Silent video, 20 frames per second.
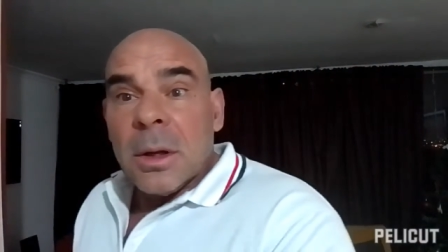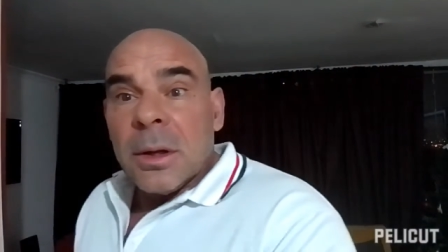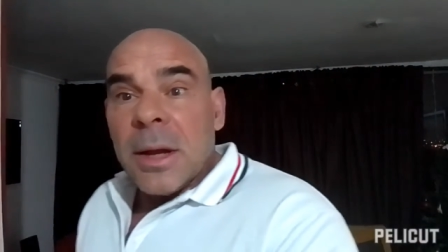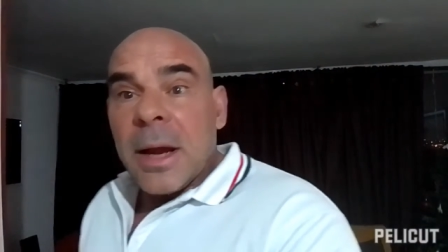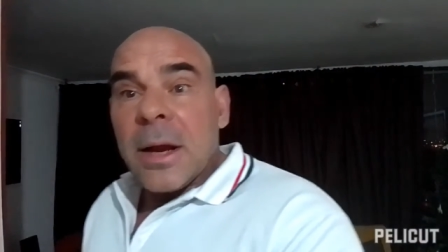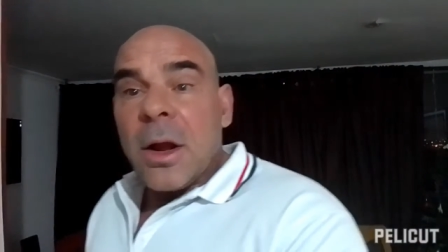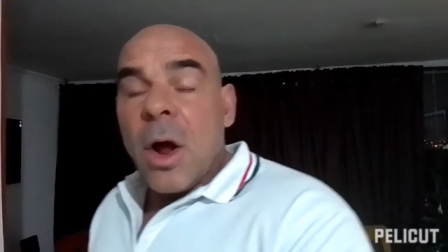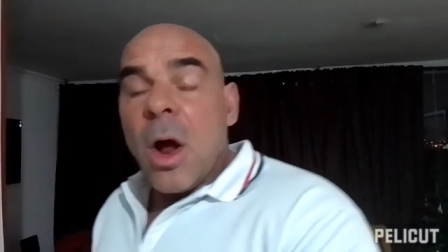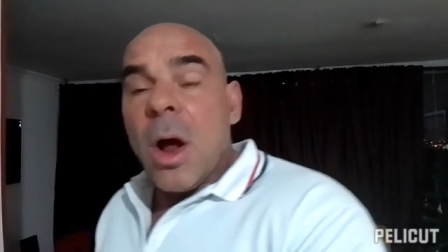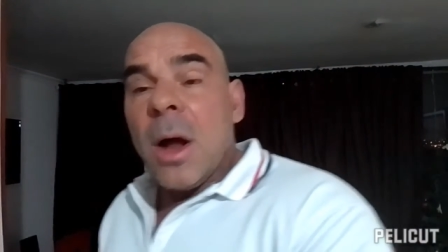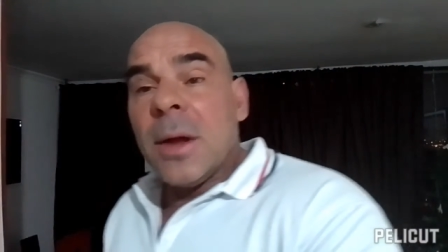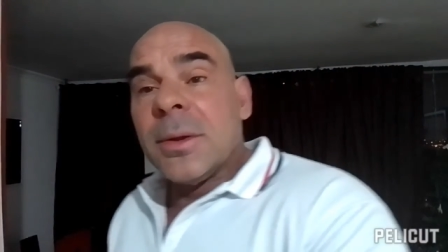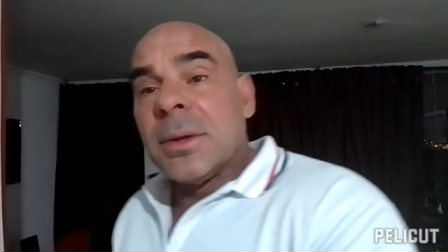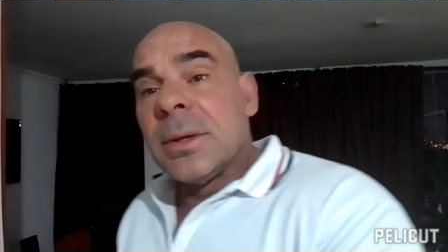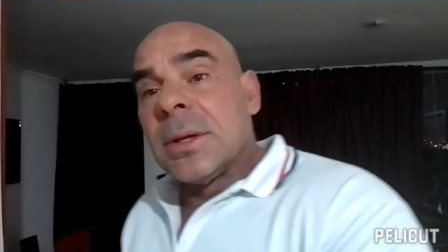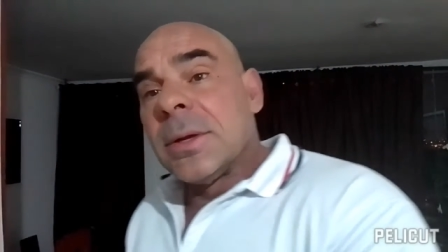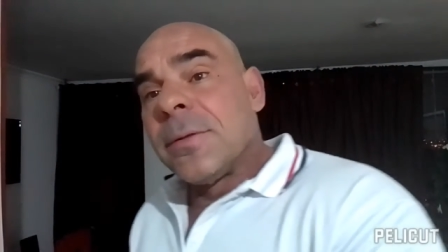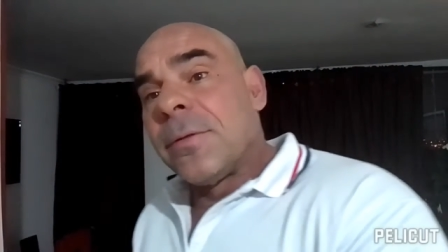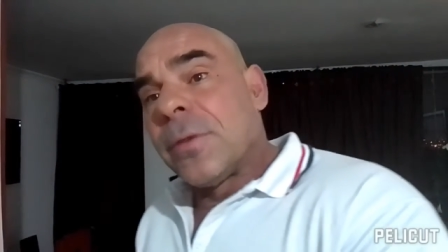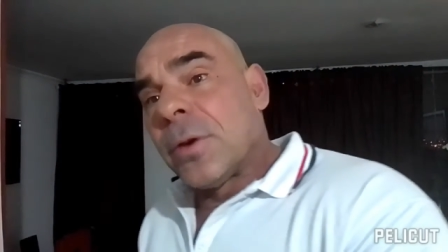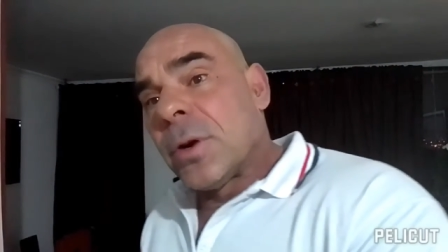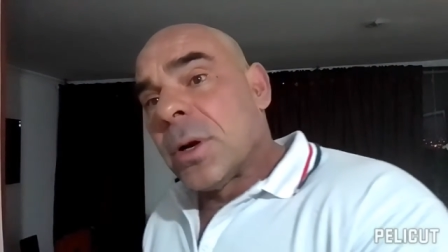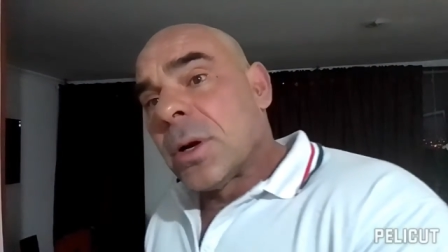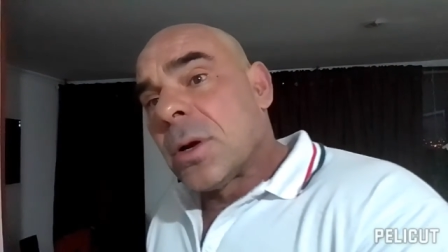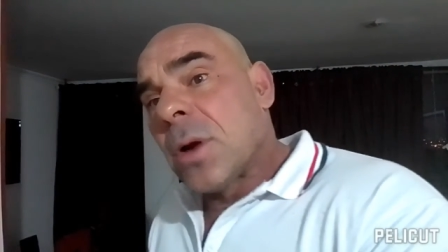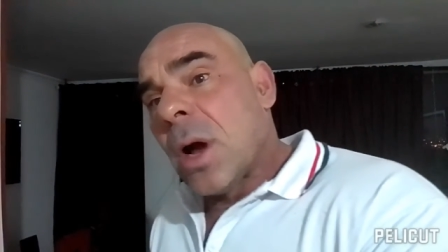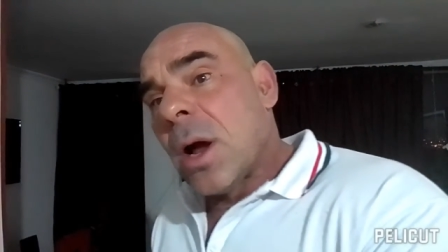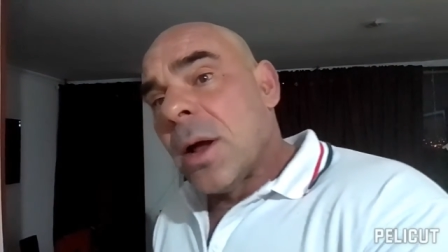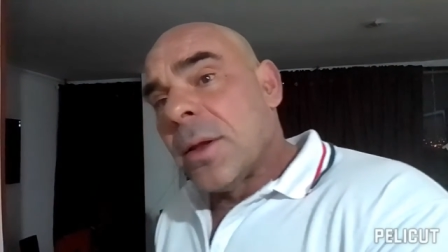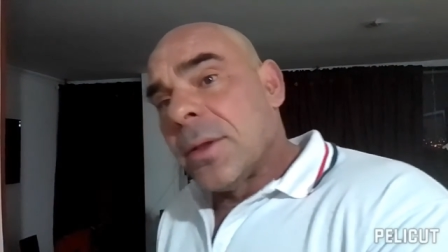Like on the
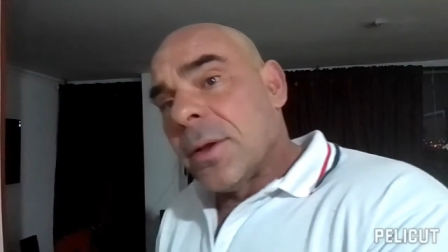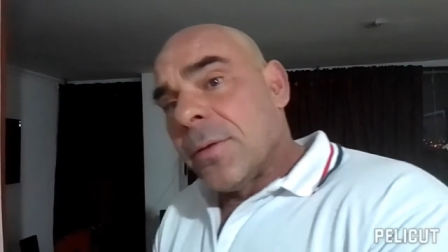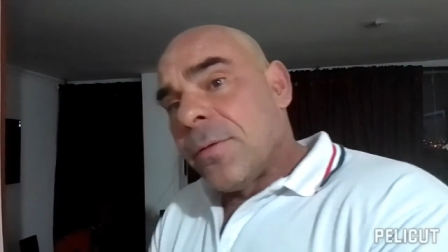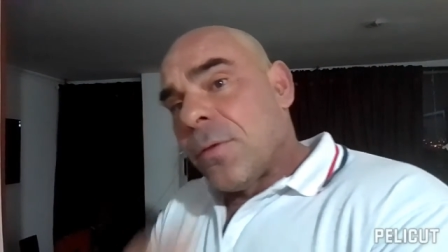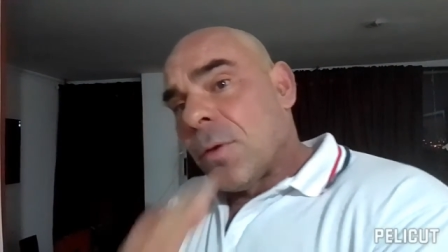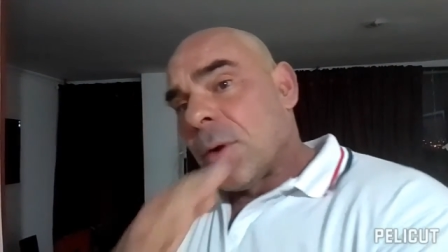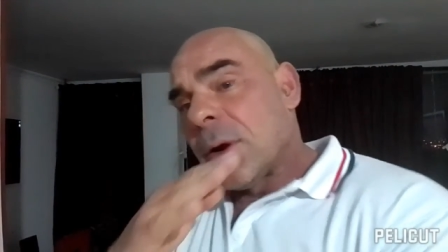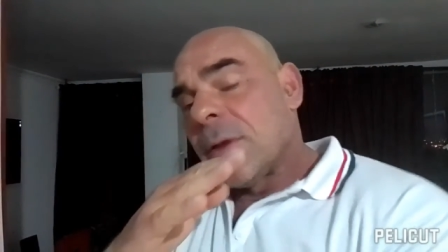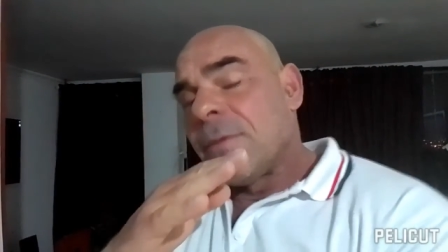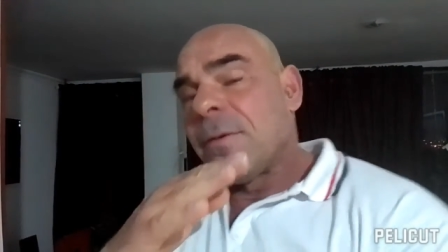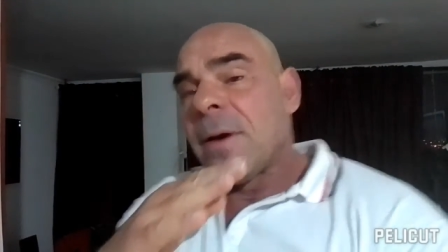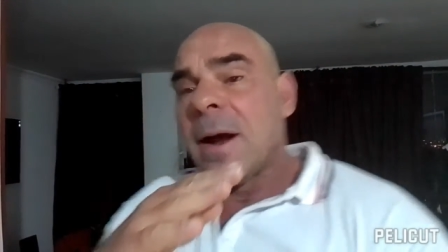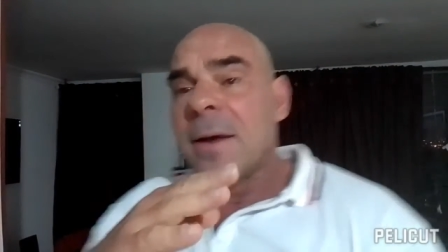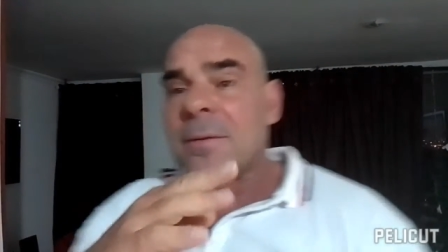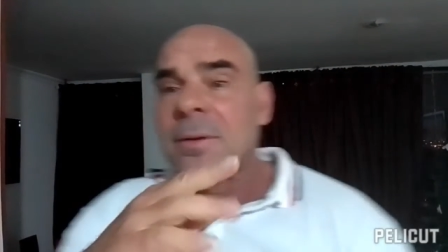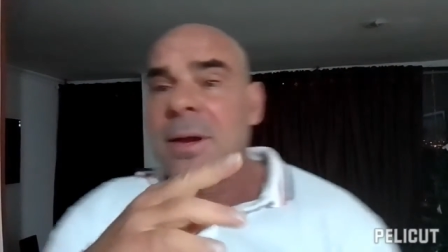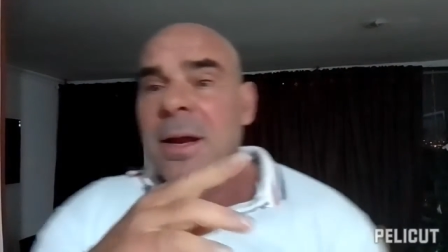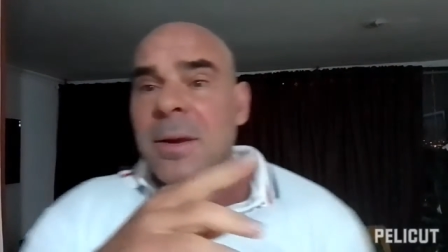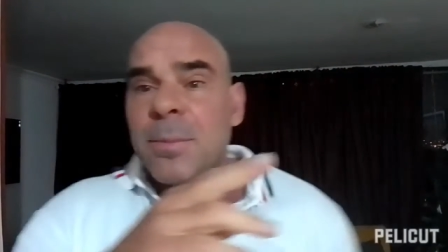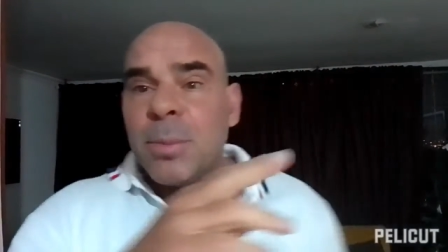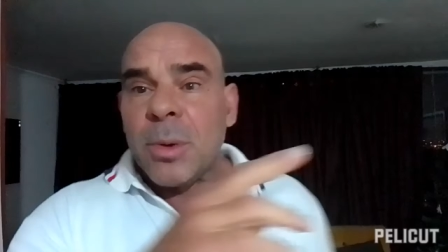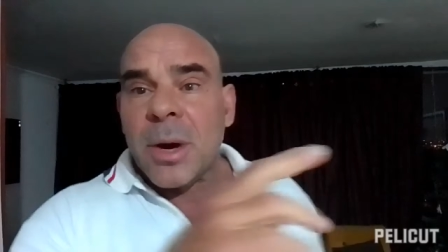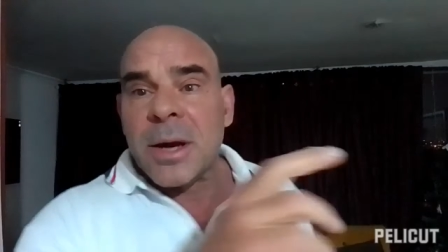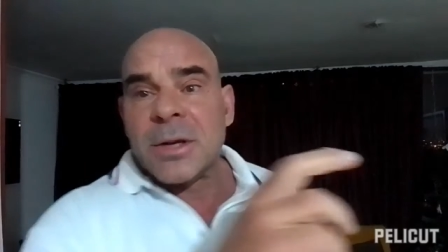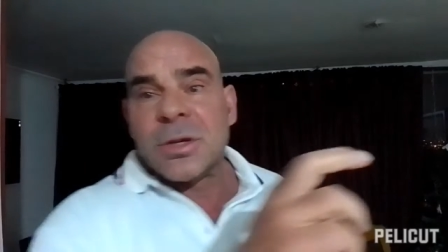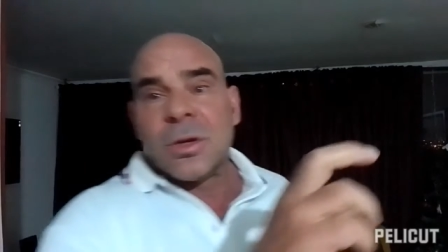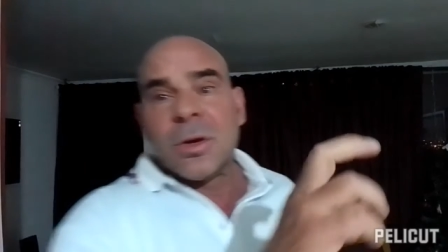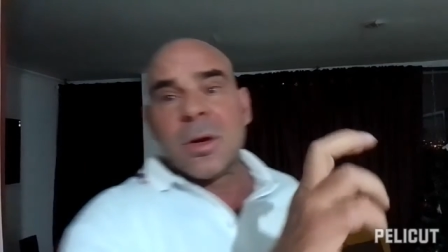45 leg press,